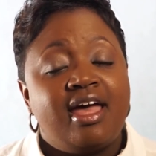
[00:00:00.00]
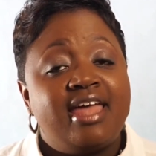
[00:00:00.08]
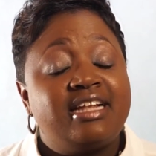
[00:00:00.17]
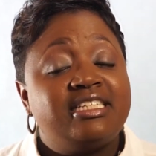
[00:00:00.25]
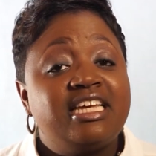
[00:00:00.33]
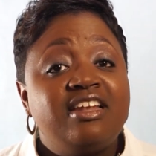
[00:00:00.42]

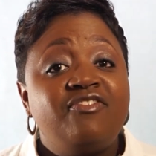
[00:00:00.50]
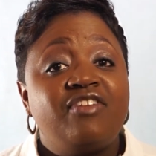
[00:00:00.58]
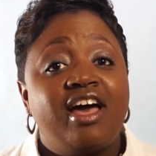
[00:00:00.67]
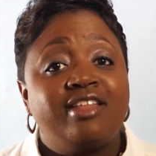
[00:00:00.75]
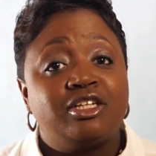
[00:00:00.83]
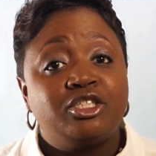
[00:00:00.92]
And
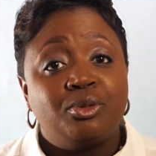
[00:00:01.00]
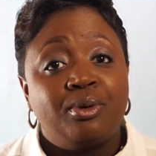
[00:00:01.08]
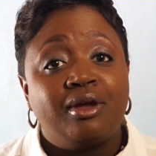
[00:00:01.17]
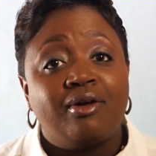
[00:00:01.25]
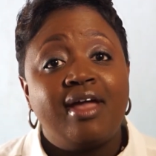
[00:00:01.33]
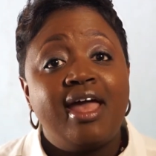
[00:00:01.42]
identifying the
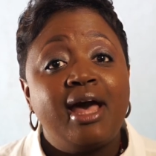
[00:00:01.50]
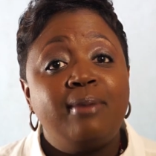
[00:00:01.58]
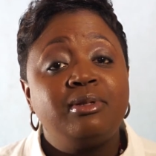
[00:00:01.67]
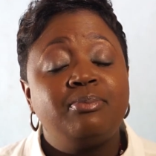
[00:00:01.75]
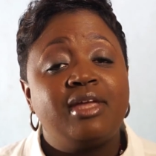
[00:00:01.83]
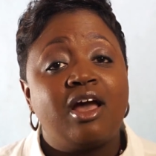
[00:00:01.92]
trigger
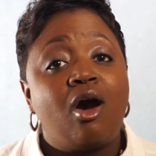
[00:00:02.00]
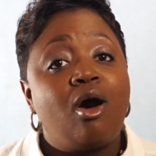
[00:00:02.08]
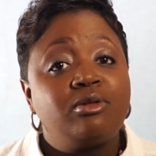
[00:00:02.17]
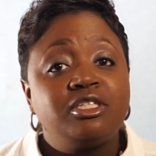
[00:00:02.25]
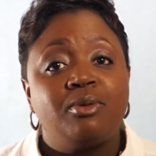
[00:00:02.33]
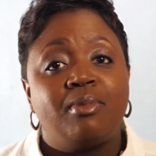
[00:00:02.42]
helped me
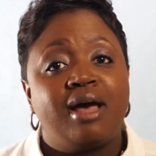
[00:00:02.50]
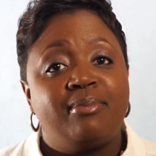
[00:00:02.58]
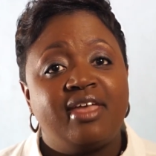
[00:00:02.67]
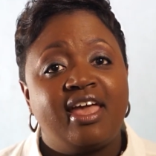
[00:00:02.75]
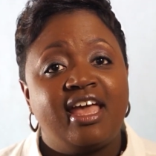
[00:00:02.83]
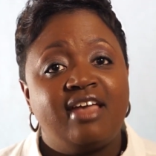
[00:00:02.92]
alter my
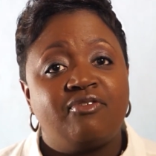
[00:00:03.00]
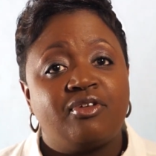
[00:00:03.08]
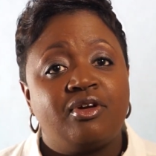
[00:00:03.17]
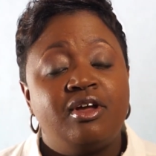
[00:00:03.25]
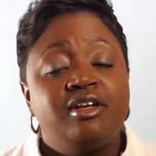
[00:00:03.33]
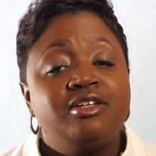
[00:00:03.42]

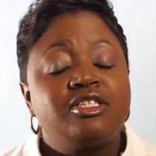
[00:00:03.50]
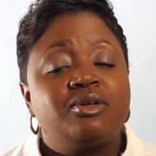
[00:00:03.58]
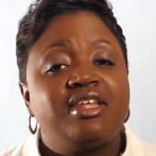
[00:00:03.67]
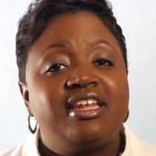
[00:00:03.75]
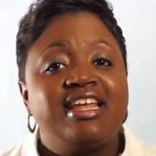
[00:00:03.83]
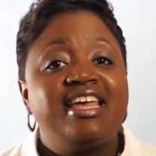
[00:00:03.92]
behavior so
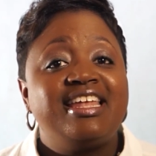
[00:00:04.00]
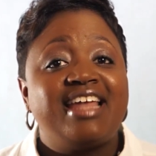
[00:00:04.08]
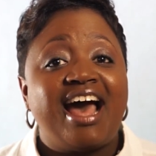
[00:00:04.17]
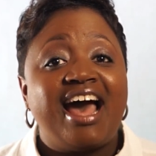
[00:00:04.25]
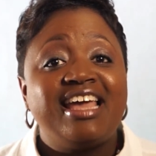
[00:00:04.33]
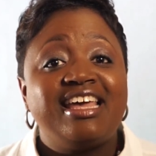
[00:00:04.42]
that then
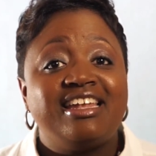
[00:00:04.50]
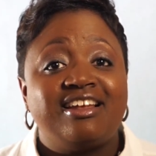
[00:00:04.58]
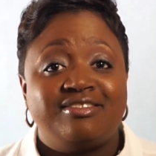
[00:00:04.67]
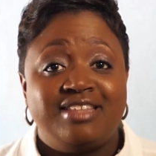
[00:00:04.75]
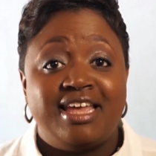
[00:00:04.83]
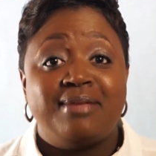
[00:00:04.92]
I
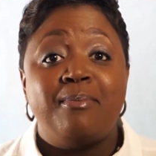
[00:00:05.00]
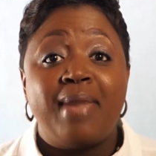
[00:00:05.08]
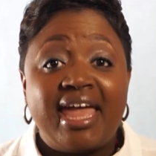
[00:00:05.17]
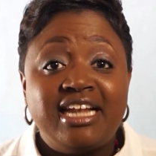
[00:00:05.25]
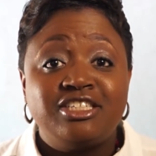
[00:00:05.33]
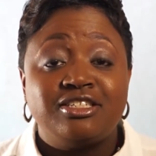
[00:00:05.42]
could then
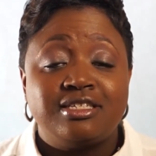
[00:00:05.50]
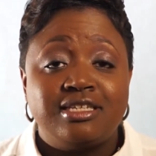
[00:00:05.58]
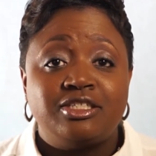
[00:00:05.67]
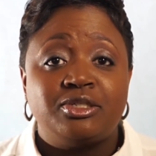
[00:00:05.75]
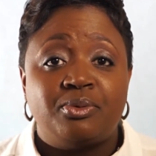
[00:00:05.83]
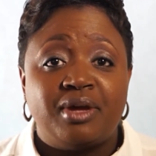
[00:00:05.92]
manage the
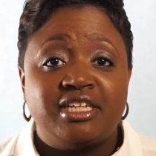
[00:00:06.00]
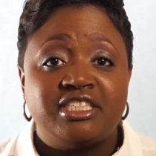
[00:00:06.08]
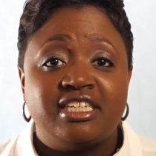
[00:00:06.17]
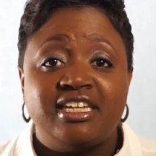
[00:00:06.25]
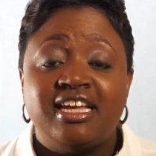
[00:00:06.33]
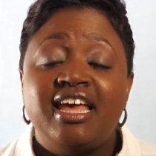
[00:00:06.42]

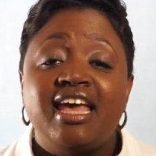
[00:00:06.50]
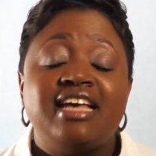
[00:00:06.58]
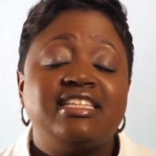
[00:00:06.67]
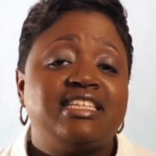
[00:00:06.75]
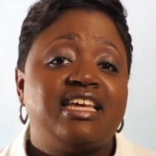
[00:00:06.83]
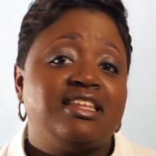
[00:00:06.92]
situation
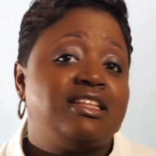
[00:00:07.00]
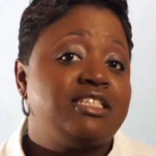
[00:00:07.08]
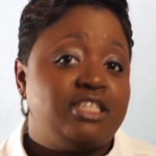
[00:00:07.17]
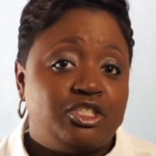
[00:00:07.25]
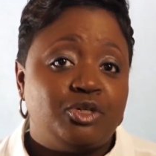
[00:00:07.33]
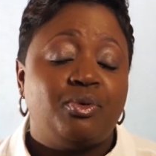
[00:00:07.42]
instead of the
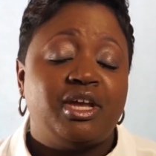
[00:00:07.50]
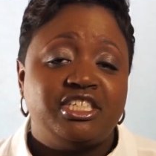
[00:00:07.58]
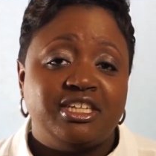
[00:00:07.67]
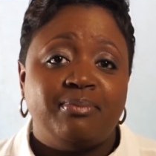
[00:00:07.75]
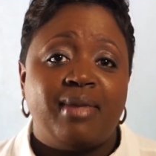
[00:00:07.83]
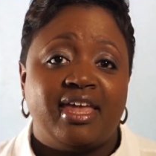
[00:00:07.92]

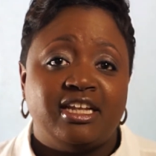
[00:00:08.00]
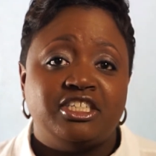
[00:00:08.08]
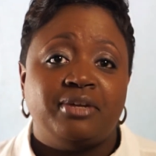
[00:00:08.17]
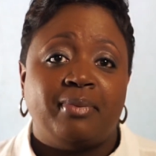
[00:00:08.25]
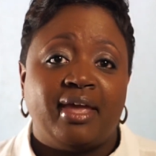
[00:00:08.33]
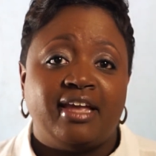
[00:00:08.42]
situation
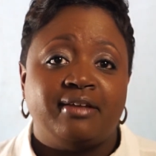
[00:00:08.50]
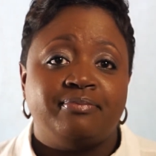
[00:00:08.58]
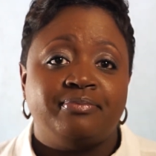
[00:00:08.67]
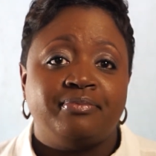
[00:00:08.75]
managing me.